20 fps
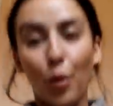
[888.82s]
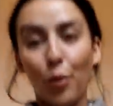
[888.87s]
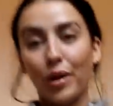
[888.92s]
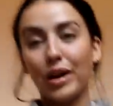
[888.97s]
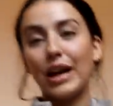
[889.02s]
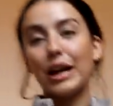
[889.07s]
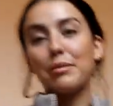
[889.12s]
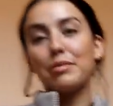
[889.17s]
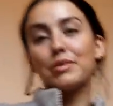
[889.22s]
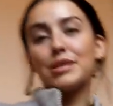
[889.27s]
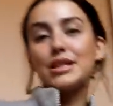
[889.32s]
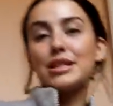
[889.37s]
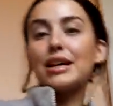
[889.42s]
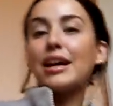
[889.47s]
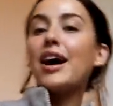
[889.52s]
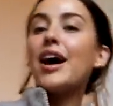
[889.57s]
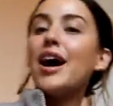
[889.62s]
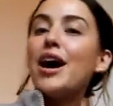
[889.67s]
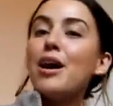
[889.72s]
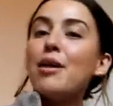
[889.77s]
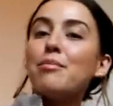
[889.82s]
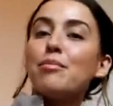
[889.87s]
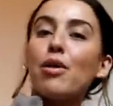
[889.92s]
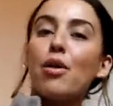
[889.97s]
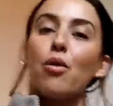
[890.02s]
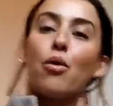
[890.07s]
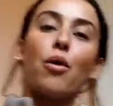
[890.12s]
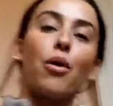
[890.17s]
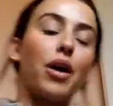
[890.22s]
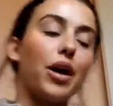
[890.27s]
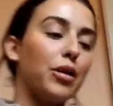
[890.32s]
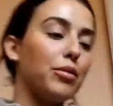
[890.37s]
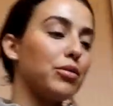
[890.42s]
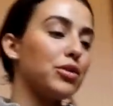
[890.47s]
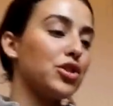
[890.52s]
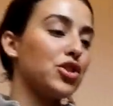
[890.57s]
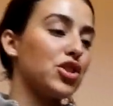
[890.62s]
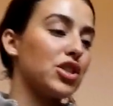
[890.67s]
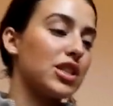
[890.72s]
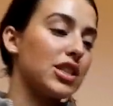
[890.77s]
were able to come or it
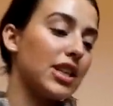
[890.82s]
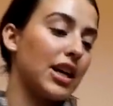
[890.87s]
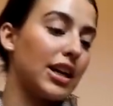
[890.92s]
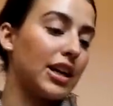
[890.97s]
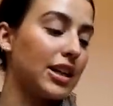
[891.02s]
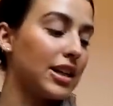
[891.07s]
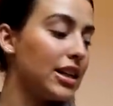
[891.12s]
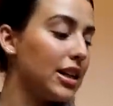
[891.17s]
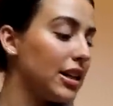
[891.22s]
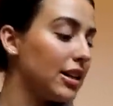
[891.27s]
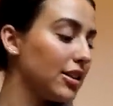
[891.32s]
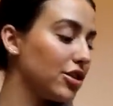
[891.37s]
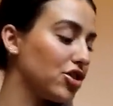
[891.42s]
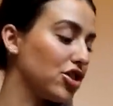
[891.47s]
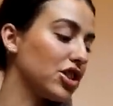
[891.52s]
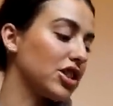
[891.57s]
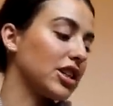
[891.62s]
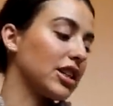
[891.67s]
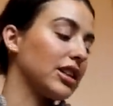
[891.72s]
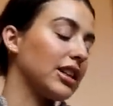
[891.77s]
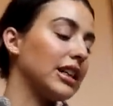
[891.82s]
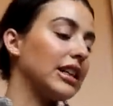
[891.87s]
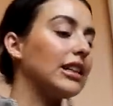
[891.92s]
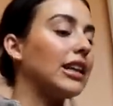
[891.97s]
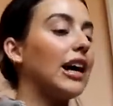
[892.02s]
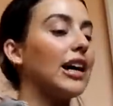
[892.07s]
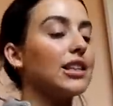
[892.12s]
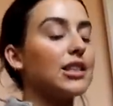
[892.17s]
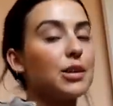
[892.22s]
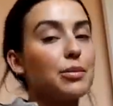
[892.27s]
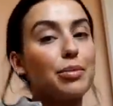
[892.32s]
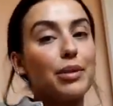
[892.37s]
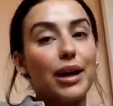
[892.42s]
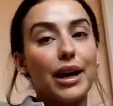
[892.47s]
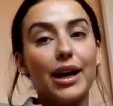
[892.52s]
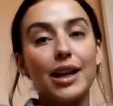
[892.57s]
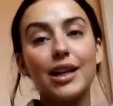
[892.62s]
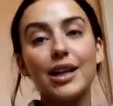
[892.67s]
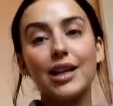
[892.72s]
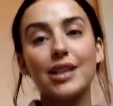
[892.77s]
was just like logistically a lot to
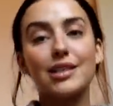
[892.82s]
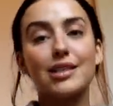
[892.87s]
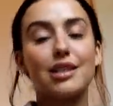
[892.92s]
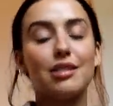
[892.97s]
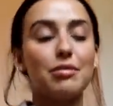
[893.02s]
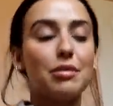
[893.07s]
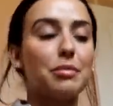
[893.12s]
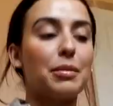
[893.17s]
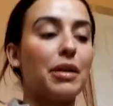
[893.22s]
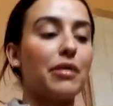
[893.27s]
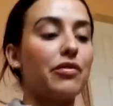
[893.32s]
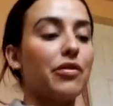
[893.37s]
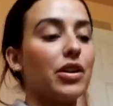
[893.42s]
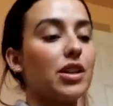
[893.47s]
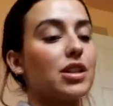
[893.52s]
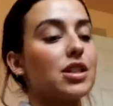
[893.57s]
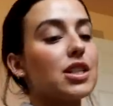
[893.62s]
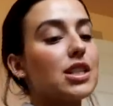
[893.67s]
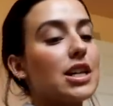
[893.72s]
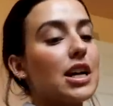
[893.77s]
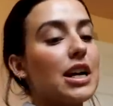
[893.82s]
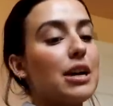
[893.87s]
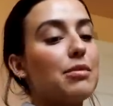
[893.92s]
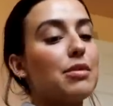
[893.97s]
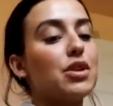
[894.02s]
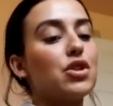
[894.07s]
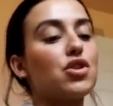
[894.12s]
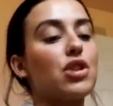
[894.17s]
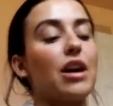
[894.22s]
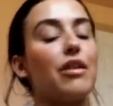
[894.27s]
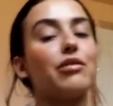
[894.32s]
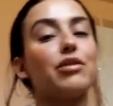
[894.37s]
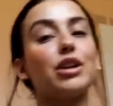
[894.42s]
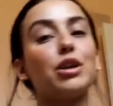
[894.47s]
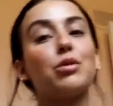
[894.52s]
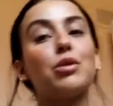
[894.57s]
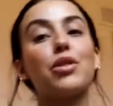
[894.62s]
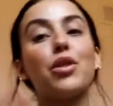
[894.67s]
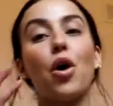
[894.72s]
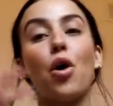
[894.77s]
plan. It's going to be my first time
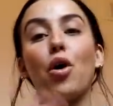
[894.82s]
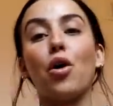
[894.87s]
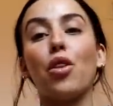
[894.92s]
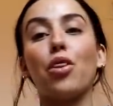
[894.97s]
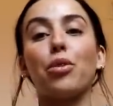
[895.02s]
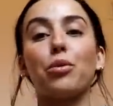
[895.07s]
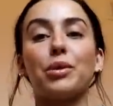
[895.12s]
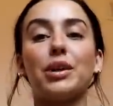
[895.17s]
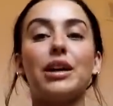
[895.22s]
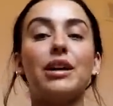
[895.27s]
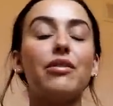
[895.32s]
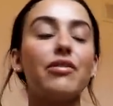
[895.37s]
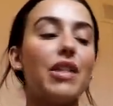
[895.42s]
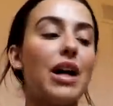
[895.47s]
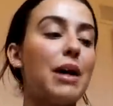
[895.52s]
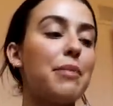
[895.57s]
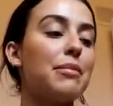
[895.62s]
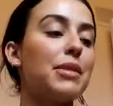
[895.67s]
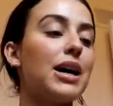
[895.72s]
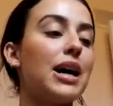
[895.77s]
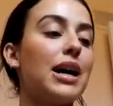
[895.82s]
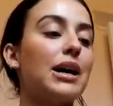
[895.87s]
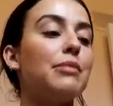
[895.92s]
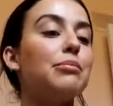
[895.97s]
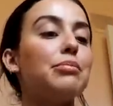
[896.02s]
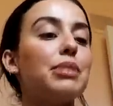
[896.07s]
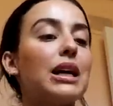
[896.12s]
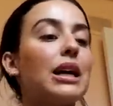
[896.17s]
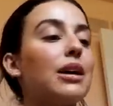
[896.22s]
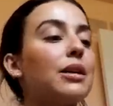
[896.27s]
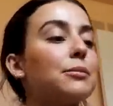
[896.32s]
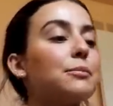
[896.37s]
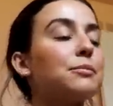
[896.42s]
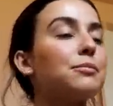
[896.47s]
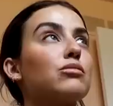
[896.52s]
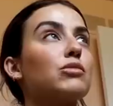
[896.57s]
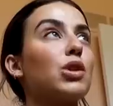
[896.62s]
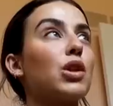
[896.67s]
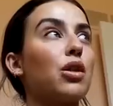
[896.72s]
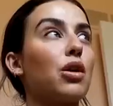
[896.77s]
traveling with all three of them and being
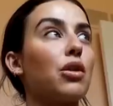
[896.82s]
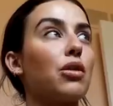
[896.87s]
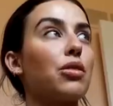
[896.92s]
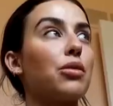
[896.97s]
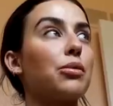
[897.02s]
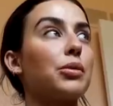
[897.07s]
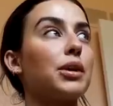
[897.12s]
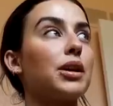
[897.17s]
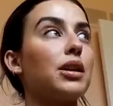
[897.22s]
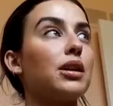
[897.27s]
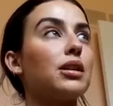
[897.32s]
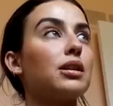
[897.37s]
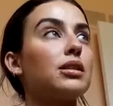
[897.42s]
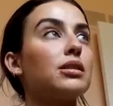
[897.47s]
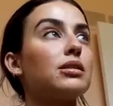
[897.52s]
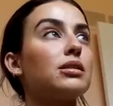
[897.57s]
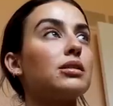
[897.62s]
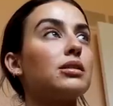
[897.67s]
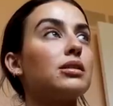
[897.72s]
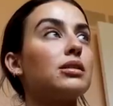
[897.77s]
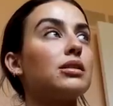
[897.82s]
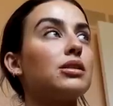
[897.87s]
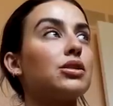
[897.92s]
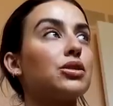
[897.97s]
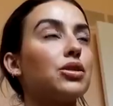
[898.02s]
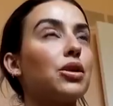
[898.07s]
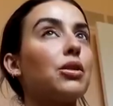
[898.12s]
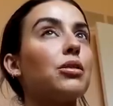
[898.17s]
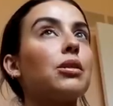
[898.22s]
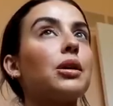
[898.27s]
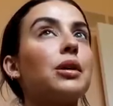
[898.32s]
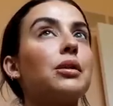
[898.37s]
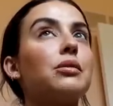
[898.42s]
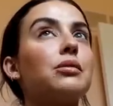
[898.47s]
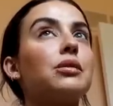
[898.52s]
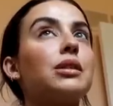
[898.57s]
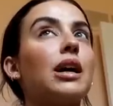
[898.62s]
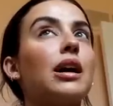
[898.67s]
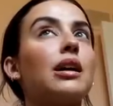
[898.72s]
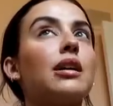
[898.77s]
with all three solo.
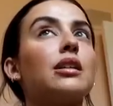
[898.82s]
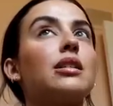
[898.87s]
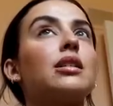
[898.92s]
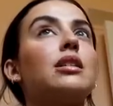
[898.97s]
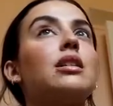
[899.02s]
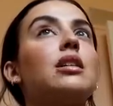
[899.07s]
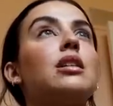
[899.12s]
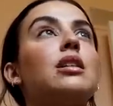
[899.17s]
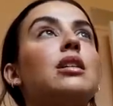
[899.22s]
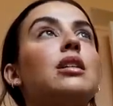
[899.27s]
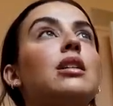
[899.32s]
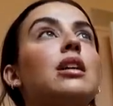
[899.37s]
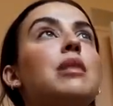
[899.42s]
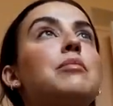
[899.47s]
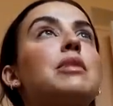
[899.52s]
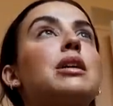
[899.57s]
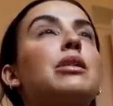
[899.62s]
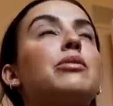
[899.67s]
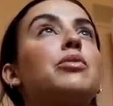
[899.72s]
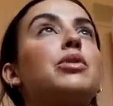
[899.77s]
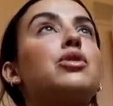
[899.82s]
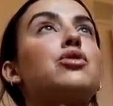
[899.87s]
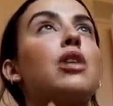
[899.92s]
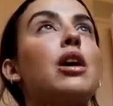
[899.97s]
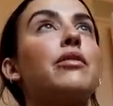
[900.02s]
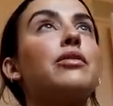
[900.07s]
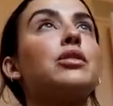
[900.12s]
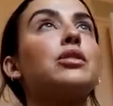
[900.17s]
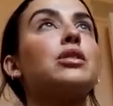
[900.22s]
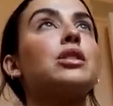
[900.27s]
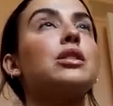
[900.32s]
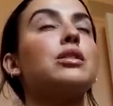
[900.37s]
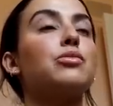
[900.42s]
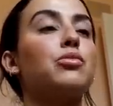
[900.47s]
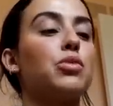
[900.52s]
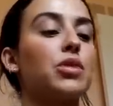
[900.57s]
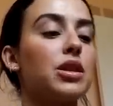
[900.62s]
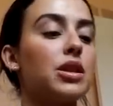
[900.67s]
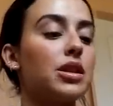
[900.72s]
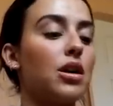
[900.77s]
Yeah. I mean, we traveled to,
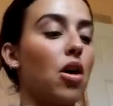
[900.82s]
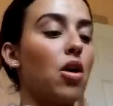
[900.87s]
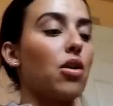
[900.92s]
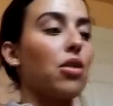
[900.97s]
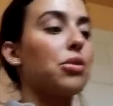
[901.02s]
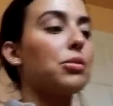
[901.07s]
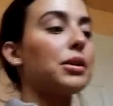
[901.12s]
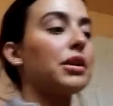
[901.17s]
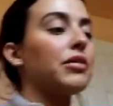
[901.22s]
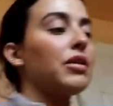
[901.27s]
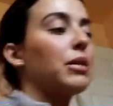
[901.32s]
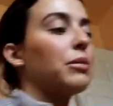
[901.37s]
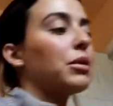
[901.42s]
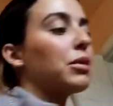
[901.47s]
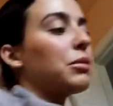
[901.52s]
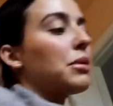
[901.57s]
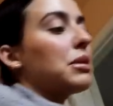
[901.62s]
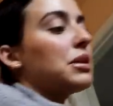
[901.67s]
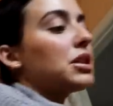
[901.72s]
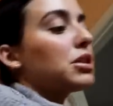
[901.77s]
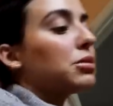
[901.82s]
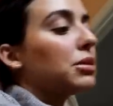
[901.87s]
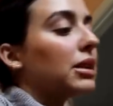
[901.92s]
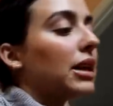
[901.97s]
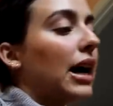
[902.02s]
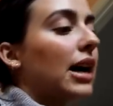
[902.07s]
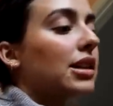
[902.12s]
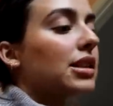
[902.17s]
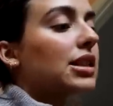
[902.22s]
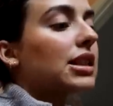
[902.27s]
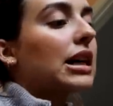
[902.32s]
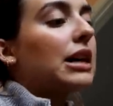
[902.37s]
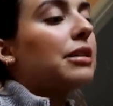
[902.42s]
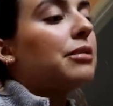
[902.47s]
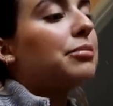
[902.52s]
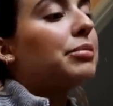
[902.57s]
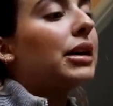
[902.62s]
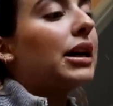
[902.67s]
with all three of them when we went to Alaska,